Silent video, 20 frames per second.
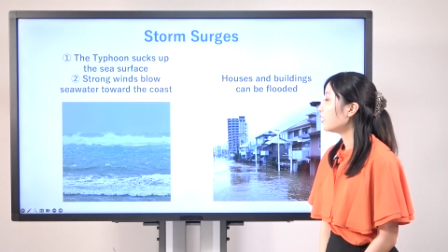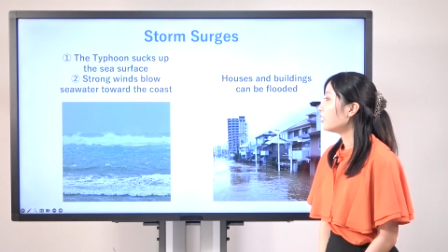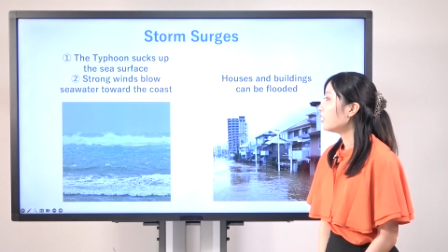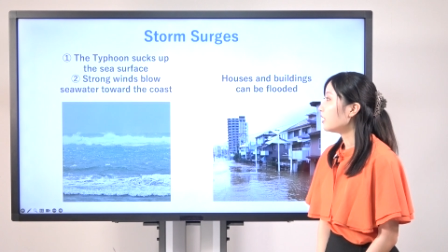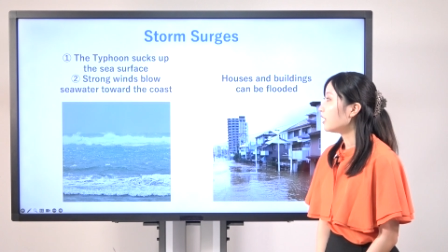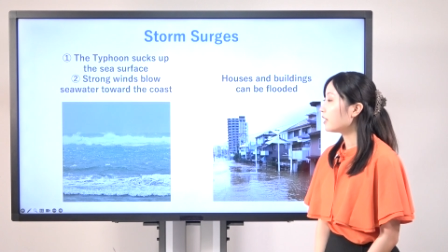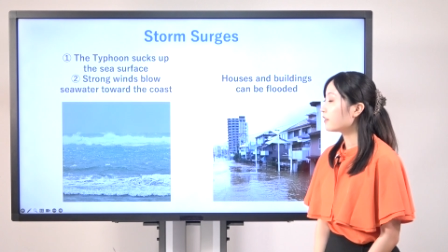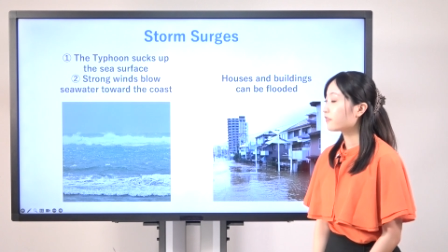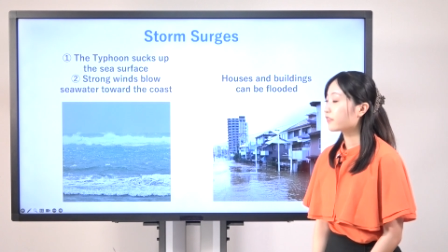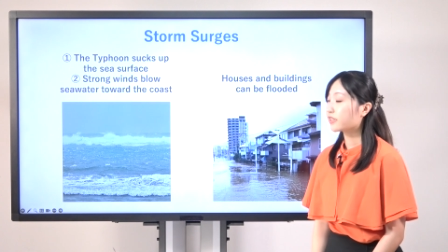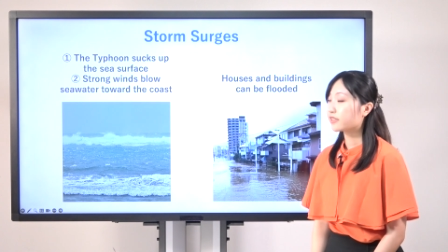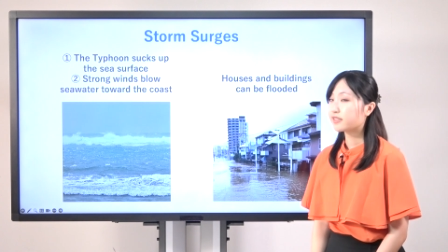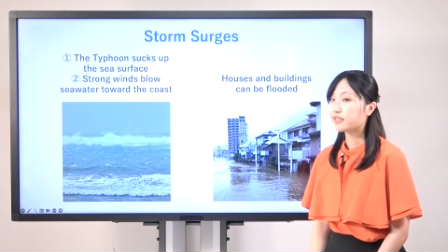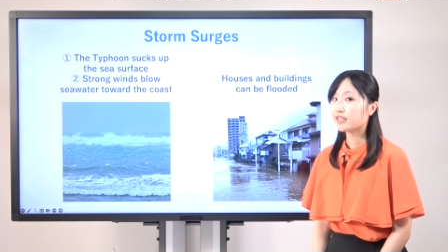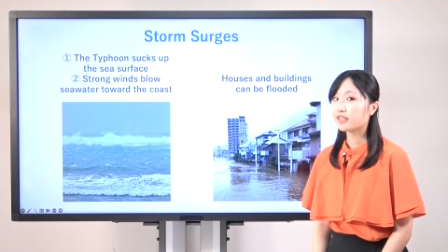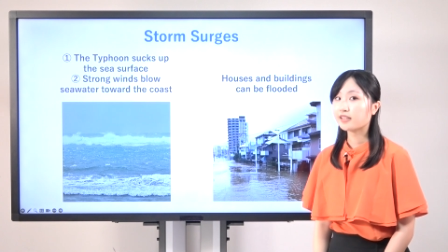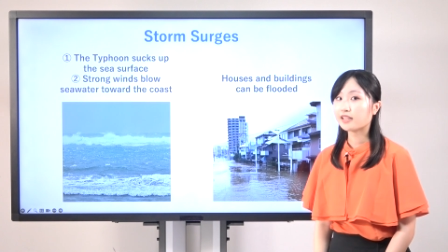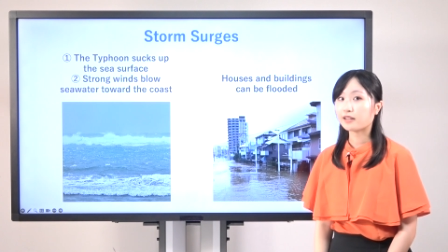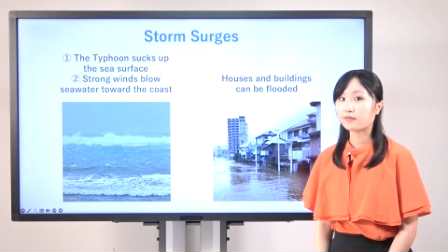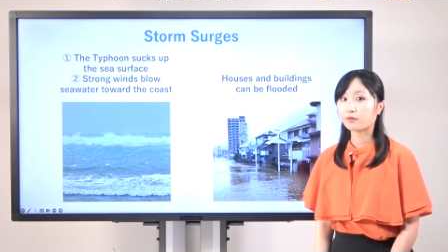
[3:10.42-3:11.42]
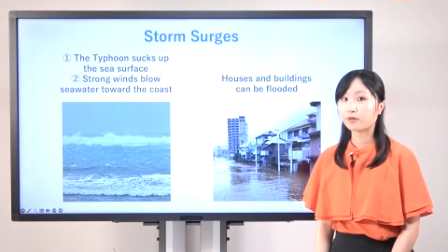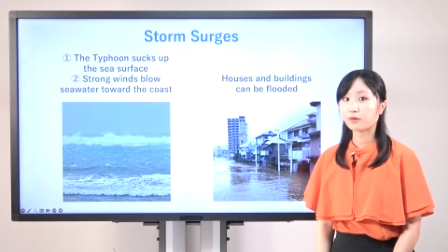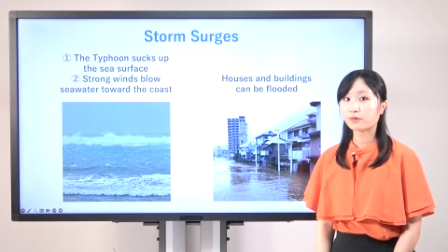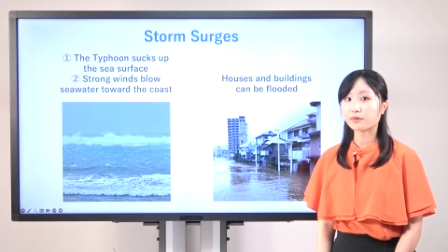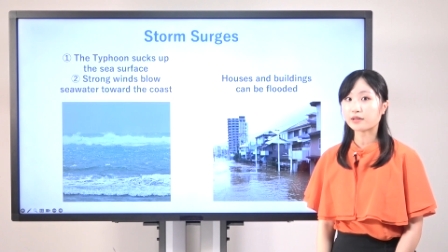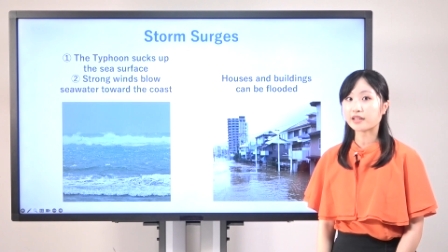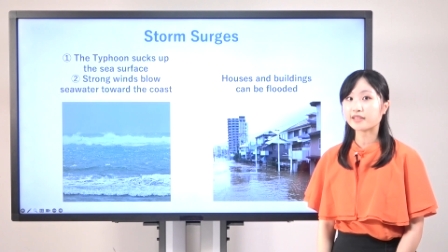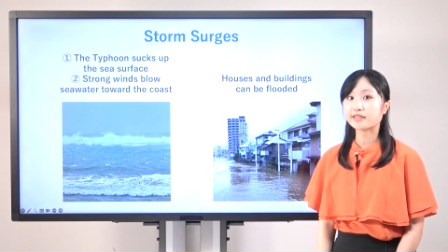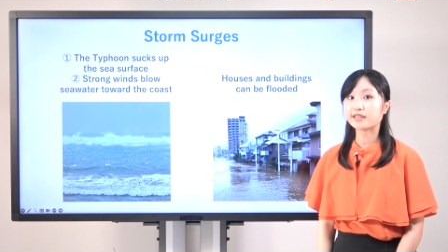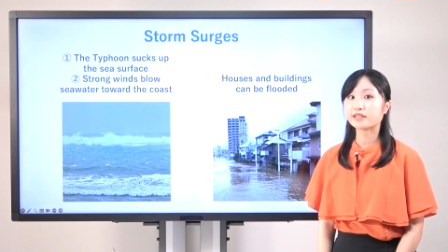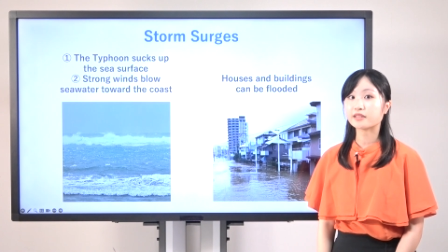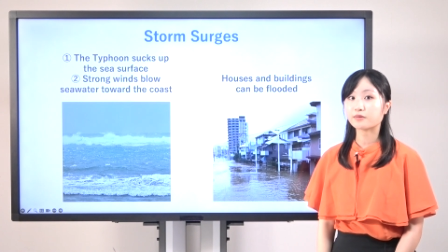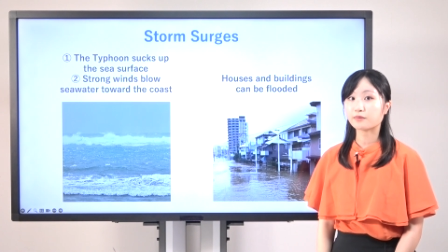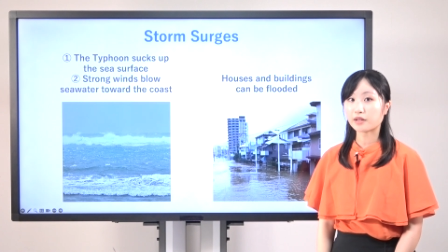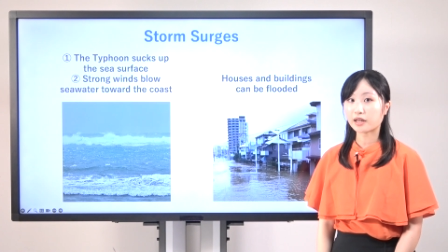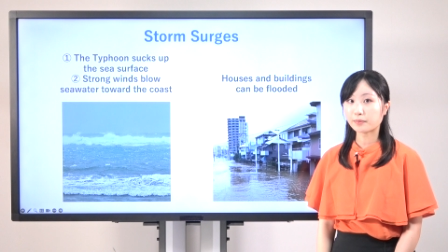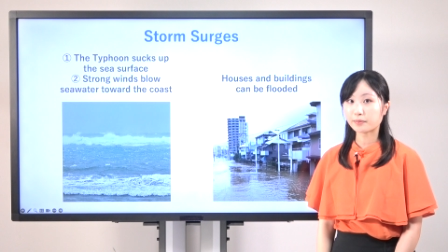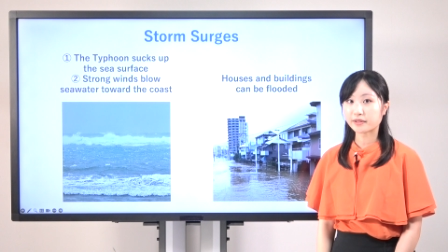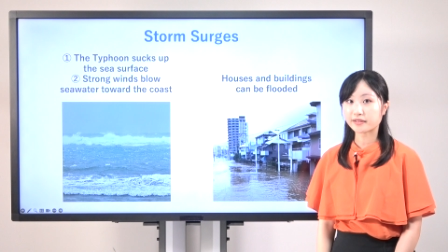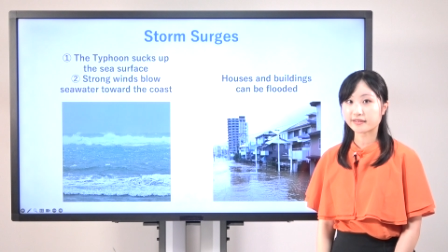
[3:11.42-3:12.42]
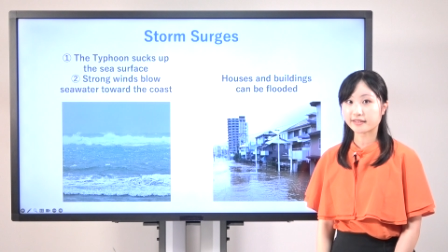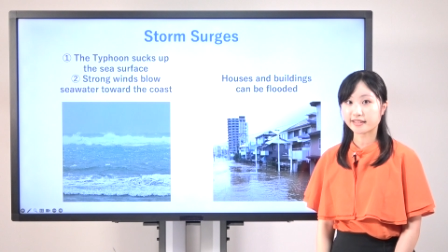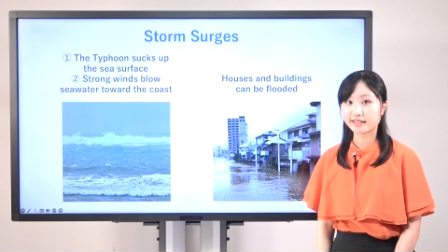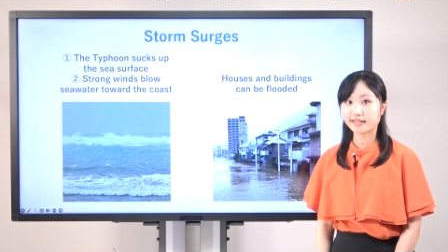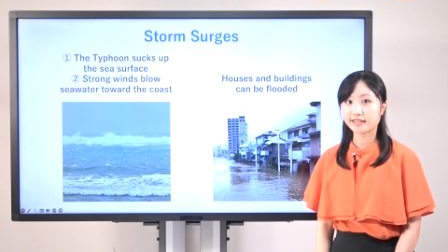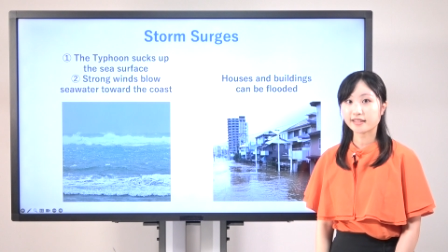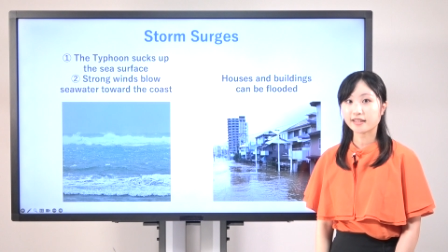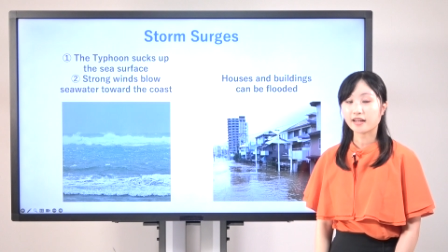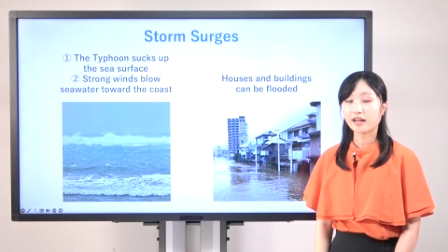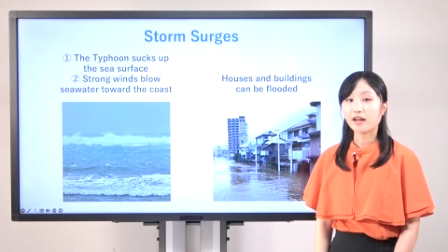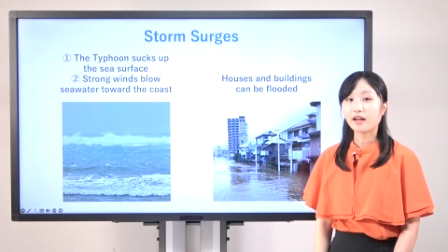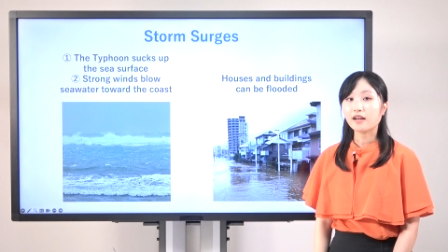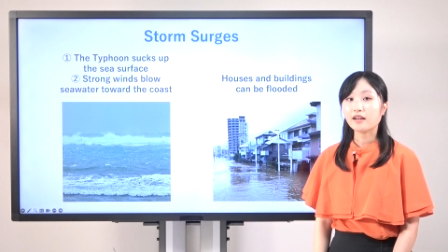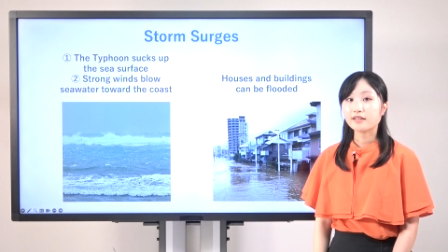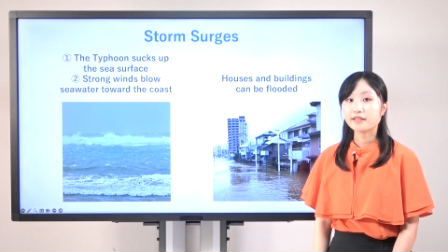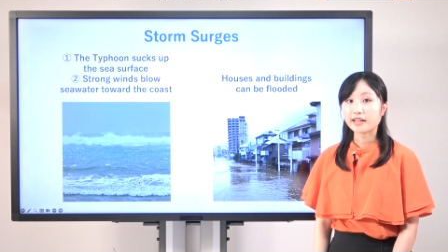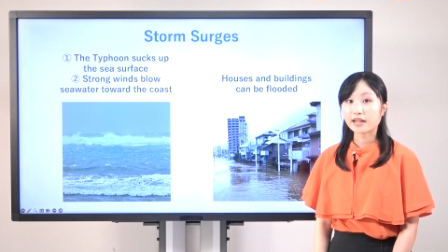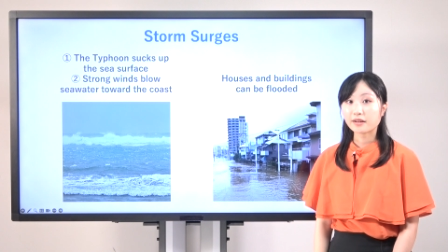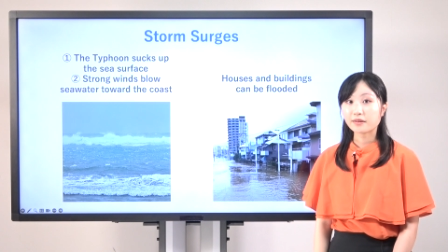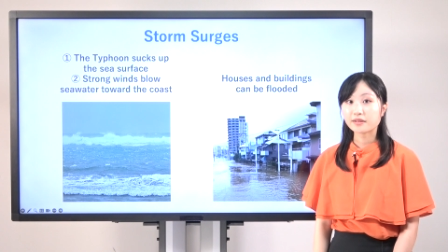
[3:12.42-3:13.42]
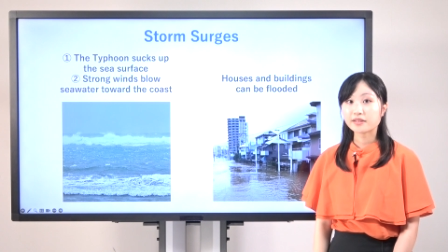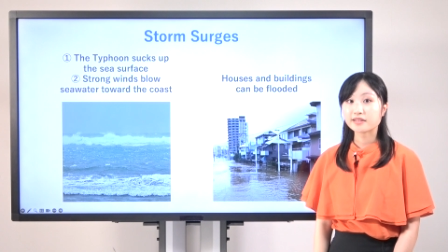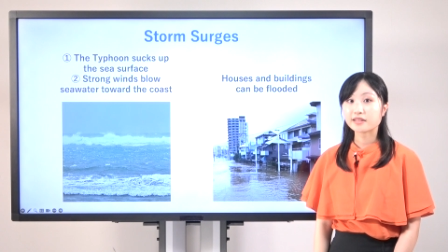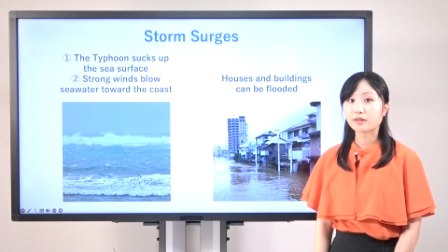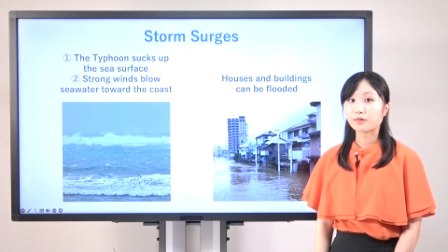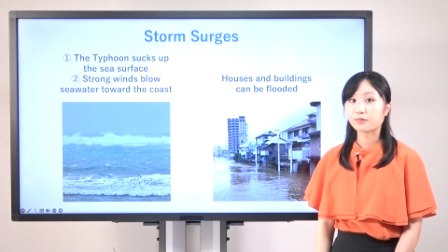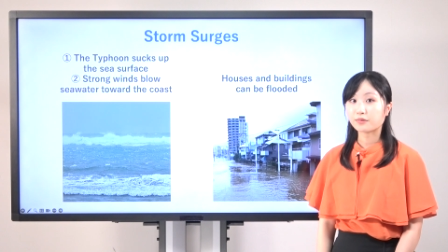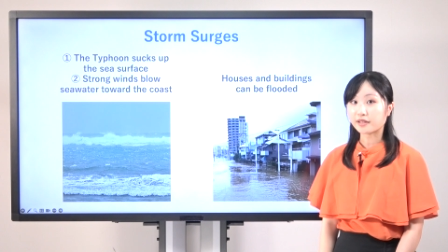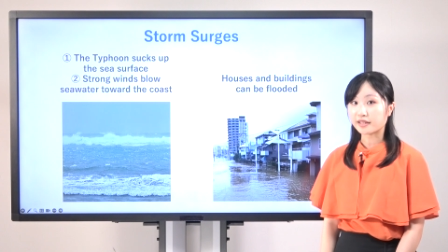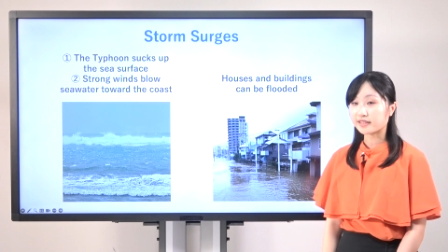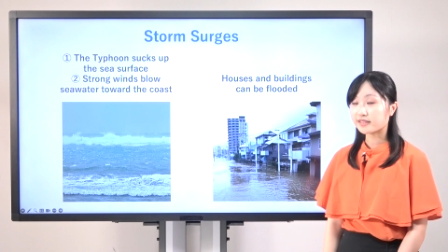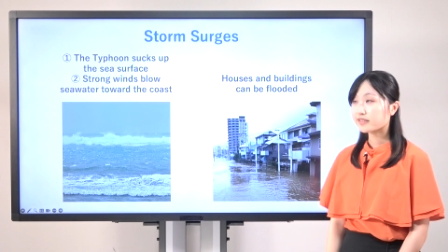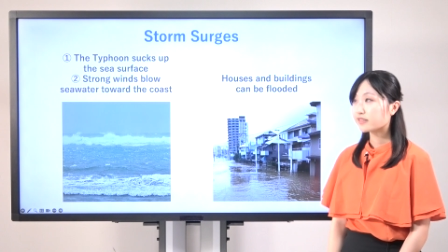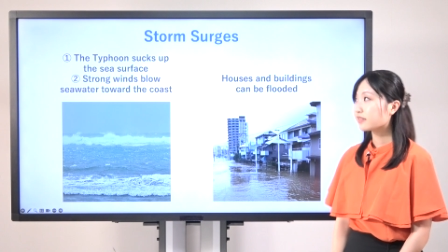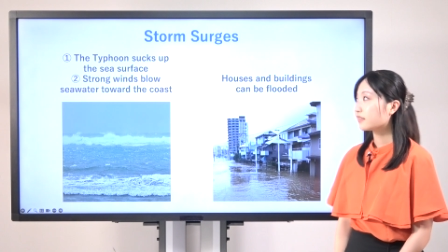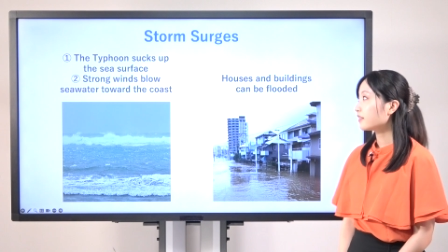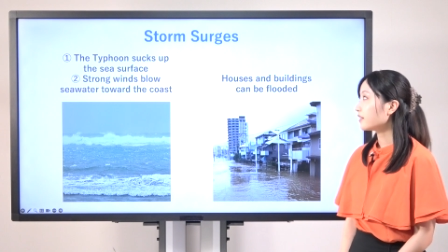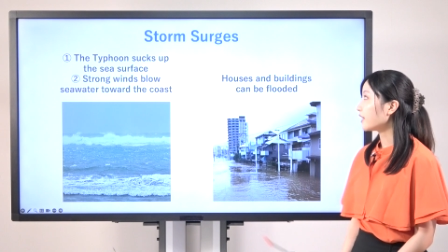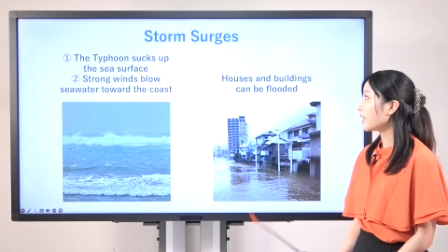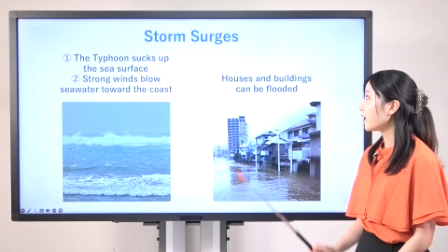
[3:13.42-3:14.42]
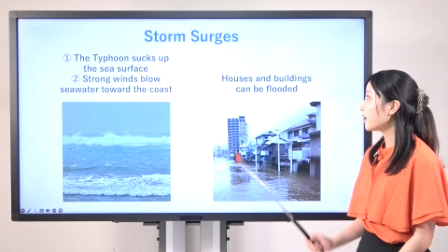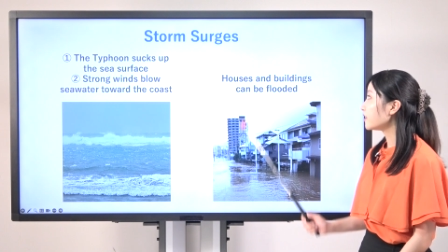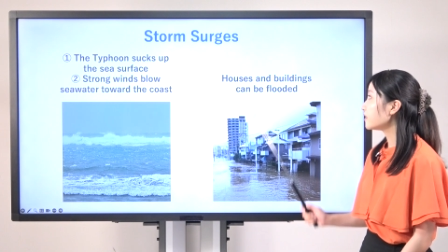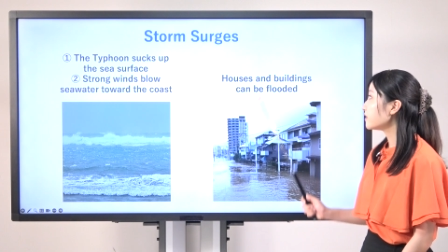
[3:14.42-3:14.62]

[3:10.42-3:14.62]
If the sea level rises rapidly, there is a risk that